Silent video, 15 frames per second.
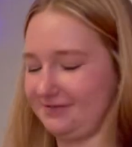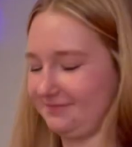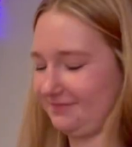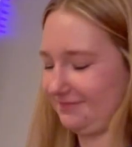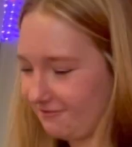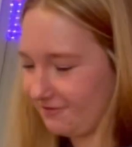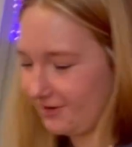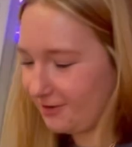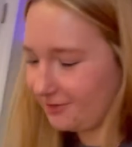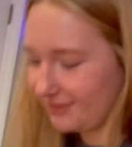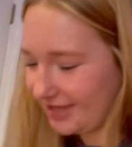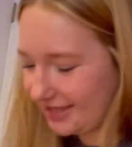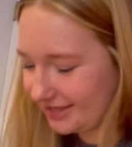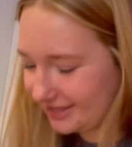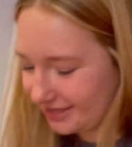I felt
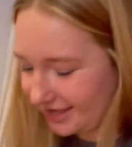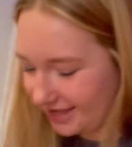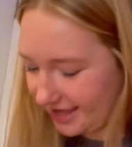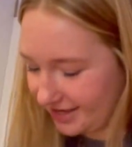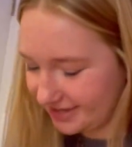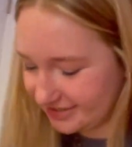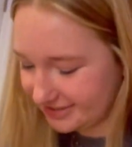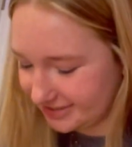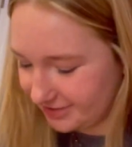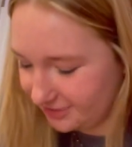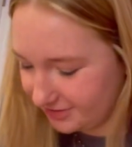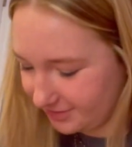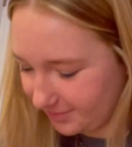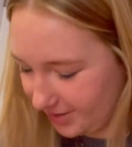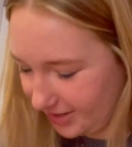like I had a
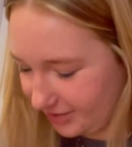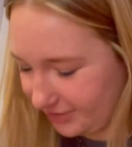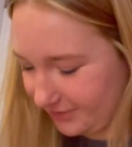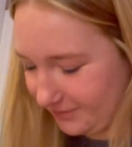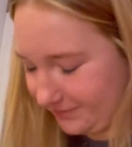secret admirer.